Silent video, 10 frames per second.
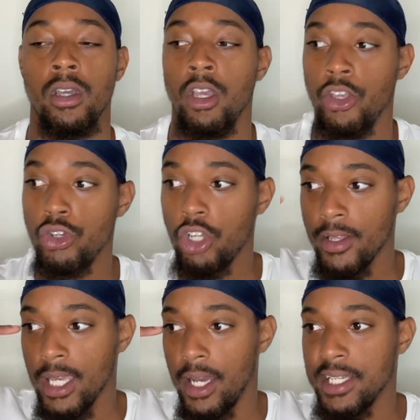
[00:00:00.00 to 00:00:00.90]
You start
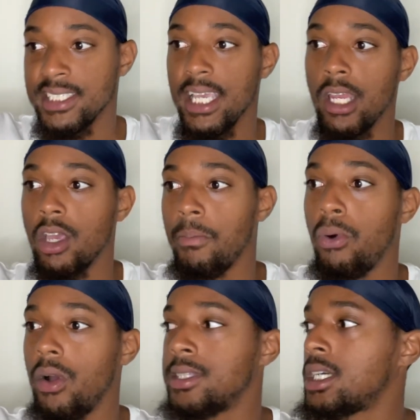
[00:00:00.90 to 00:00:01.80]
to understand the
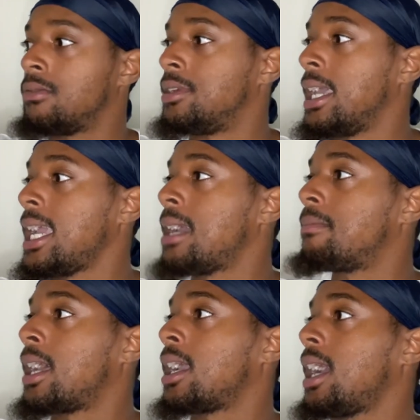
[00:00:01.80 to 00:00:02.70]
importance of, damn,
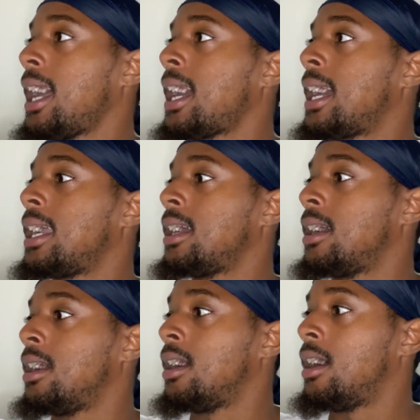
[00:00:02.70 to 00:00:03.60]
like, all right,
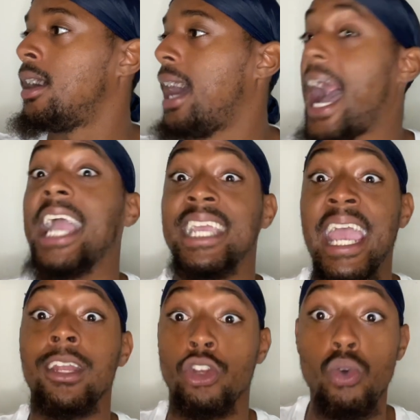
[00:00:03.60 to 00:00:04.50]
I
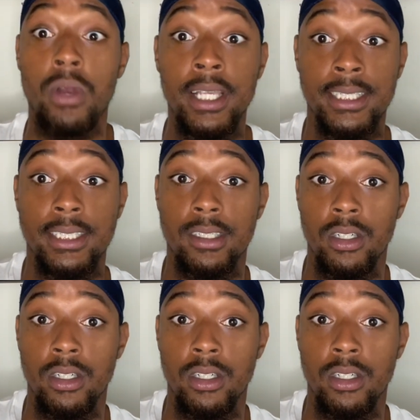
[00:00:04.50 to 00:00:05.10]
can do this.